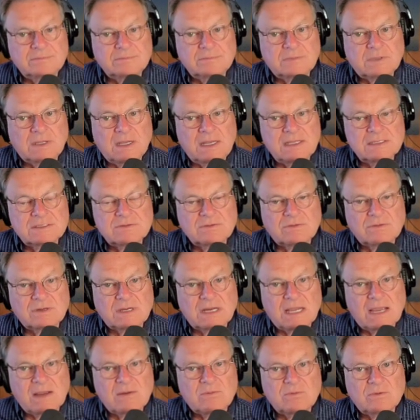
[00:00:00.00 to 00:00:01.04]
Kaiser and
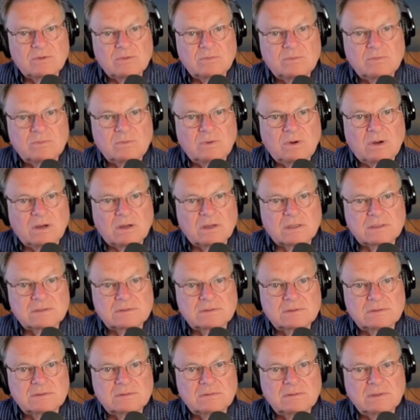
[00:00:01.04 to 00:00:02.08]
I will walk
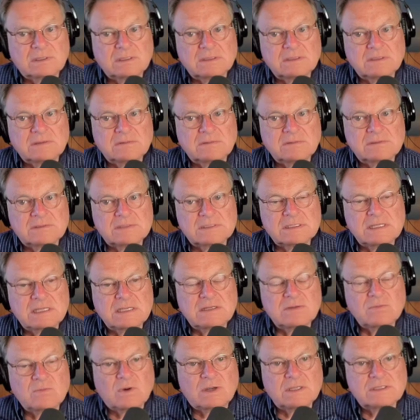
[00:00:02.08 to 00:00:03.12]
and
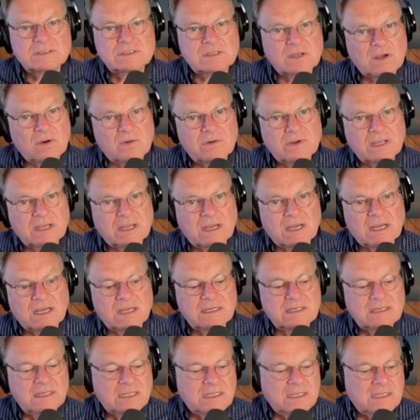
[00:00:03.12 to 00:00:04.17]
see what's going
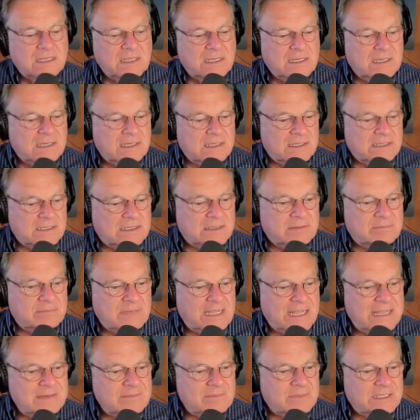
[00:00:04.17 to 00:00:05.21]
on.
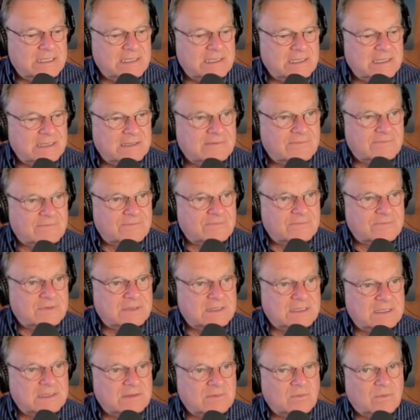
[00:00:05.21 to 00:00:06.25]
Maybe if
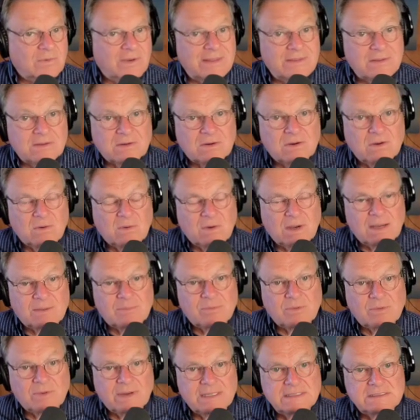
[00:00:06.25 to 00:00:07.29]
the weather
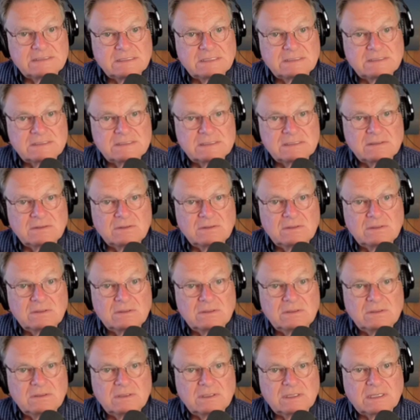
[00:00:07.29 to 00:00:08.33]
cooperates, it's
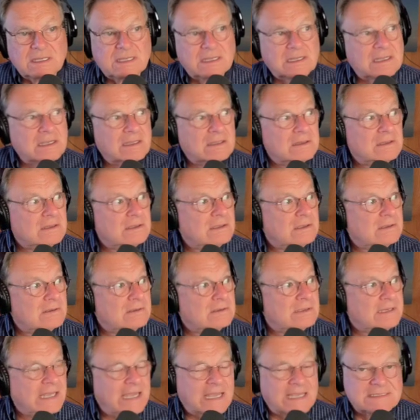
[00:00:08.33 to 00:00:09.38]
looking a little
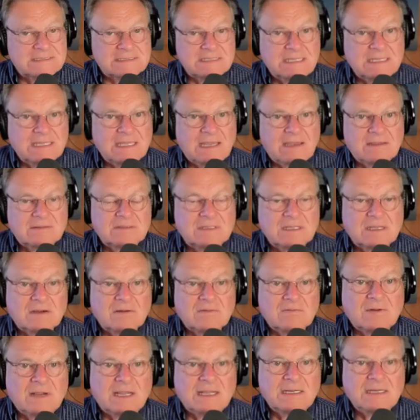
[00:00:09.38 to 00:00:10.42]
nasty out there
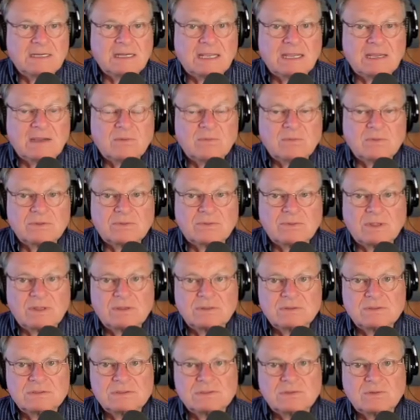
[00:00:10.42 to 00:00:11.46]
right now with
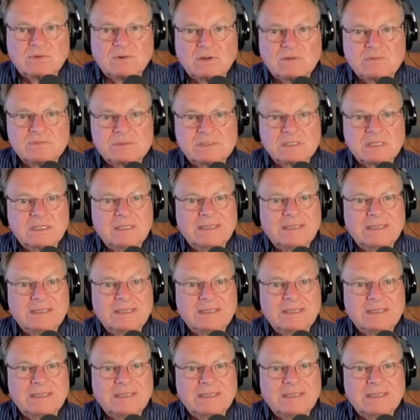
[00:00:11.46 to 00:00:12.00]
thunderstorms